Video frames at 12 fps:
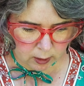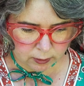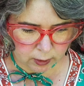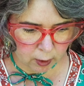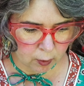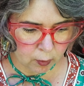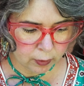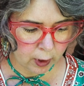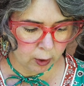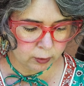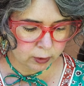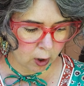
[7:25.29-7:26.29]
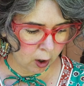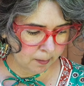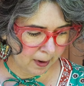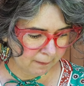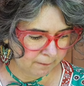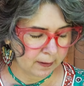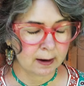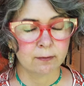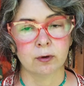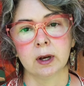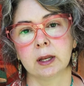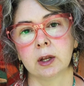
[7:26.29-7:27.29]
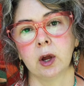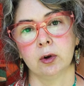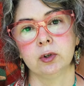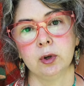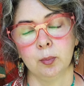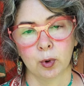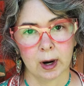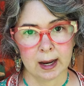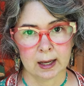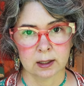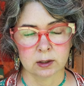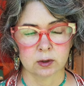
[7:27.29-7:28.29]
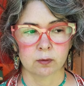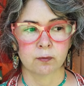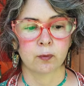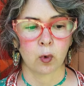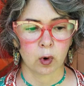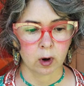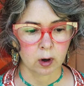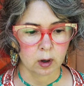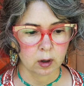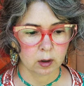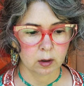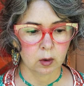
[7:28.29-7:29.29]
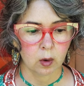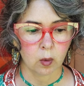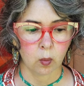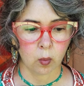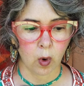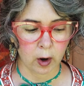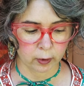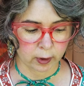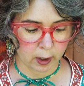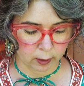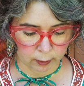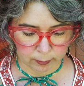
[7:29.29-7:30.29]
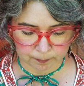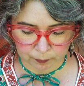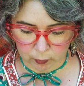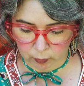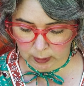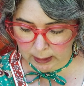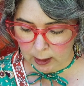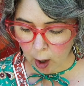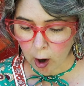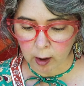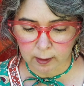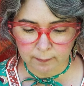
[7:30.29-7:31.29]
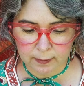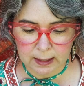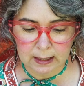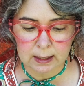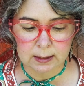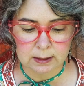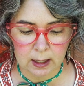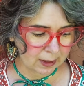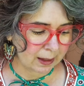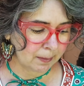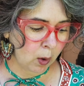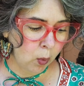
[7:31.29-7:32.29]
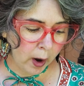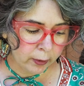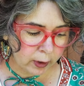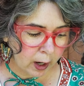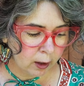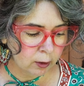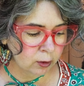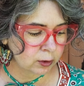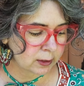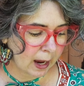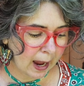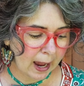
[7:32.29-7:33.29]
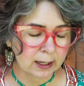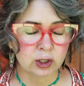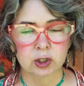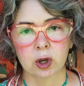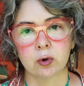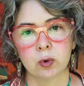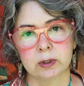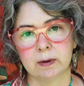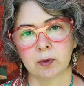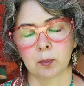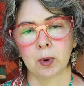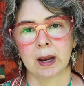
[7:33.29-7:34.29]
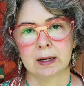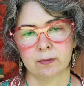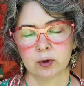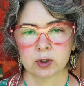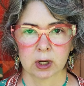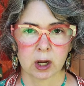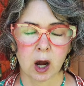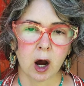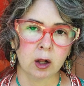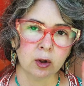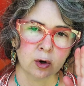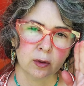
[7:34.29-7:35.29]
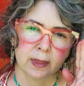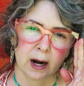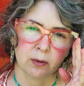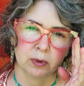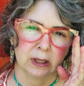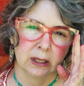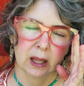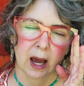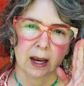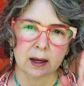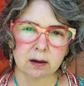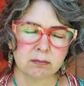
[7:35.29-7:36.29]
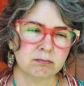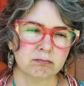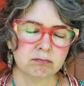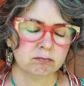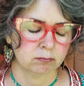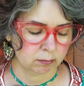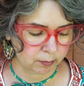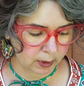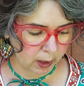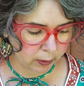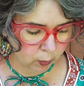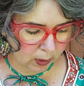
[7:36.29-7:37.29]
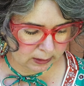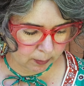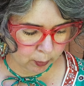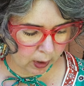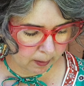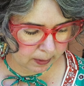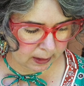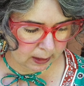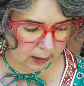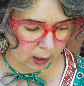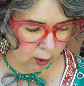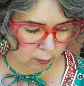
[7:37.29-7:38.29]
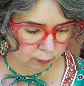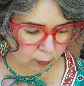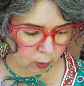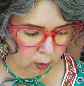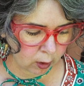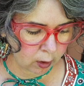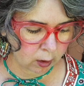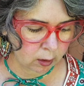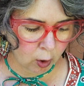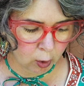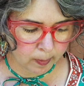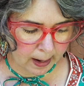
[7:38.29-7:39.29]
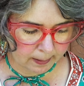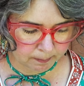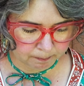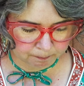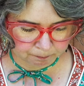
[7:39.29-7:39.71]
So those are my favorite go-to brands for watercolor. Really all of these, like my watercolors, I just go to a different brand if there's a color that I really like. But otherwise, I'm probably gonna go for Holbein.